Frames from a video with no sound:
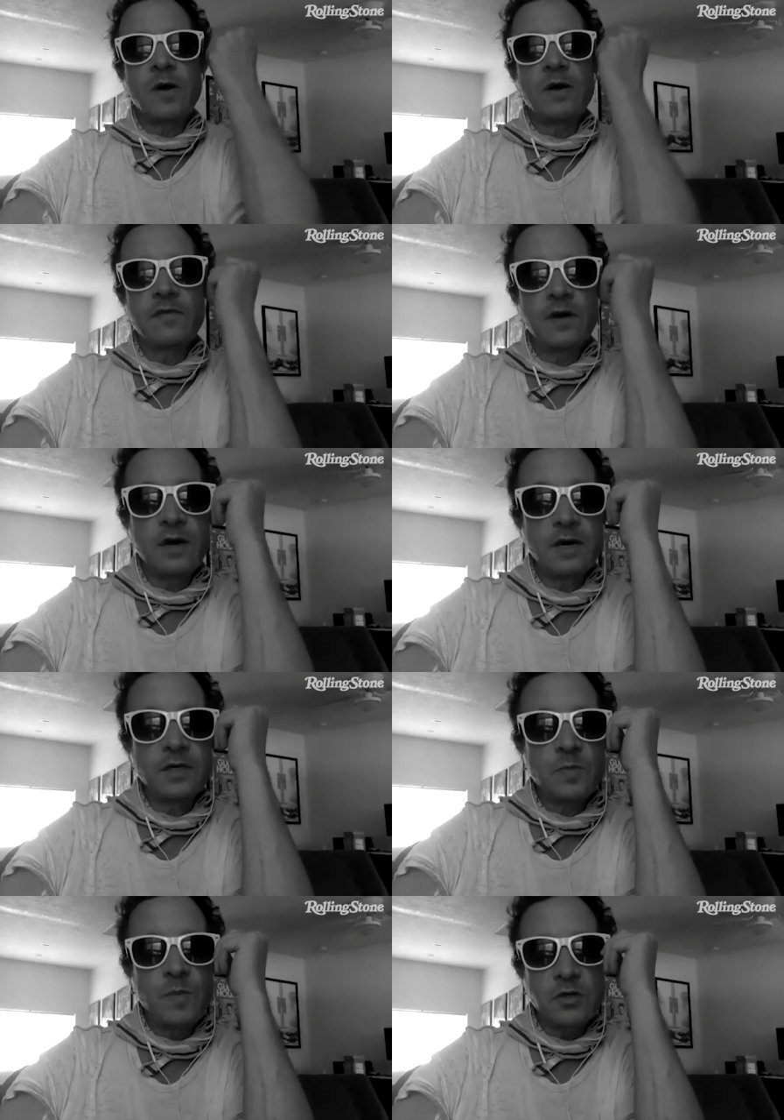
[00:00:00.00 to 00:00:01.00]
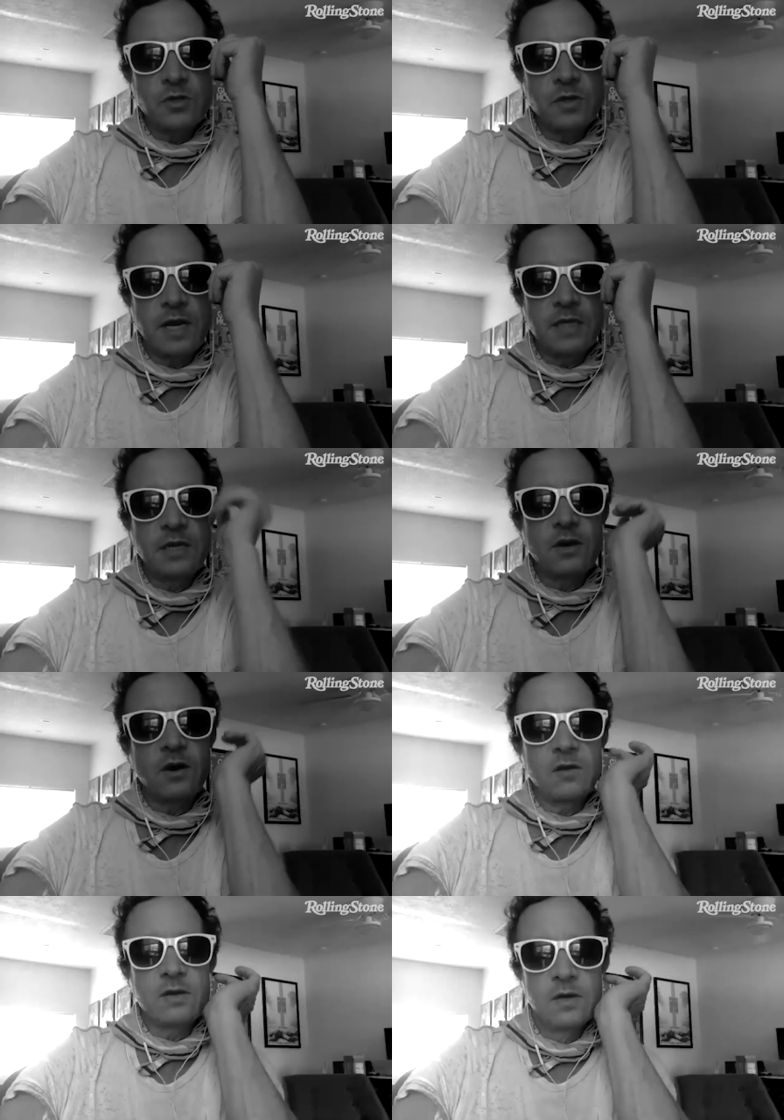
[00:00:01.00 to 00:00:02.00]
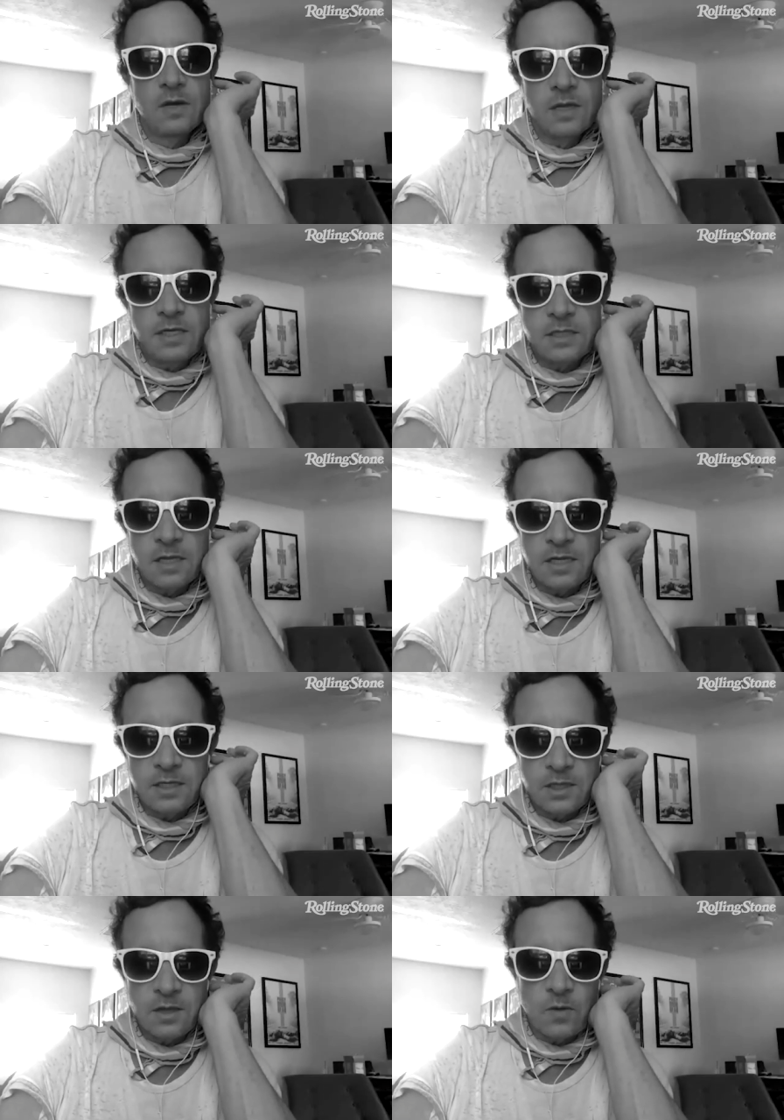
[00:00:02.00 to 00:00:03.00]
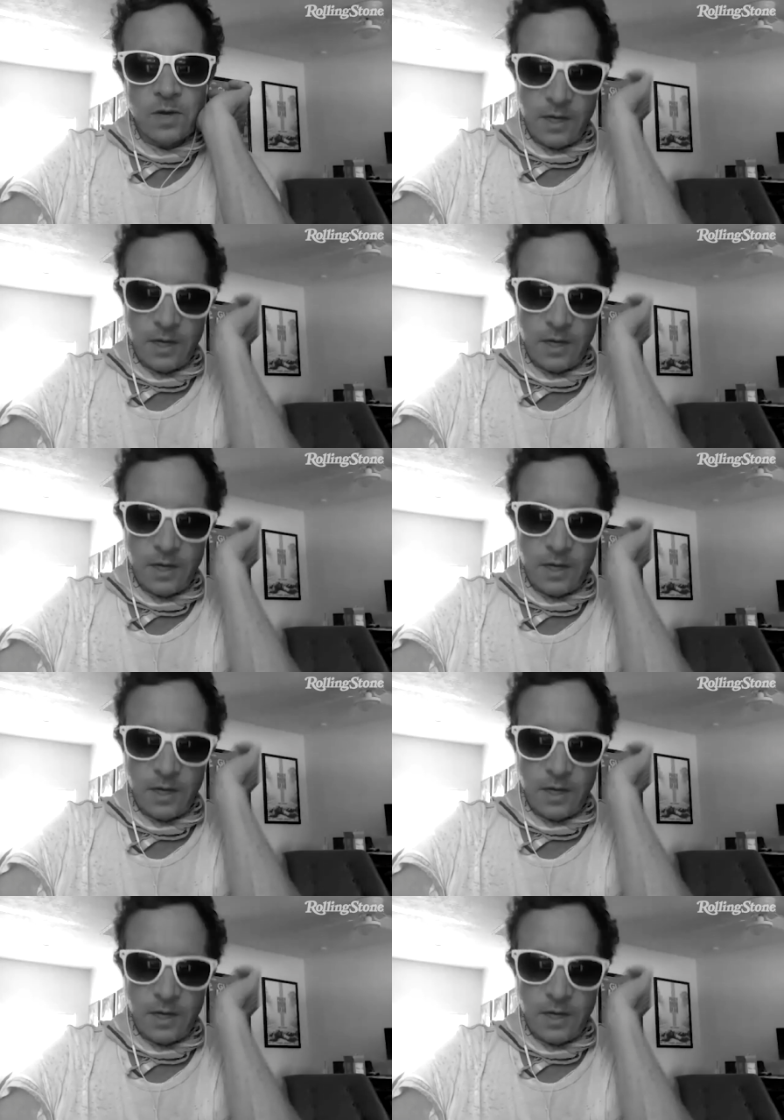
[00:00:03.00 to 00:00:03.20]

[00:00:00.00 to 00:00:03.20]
of a, a special that I did called Lisa, Lisa, the one I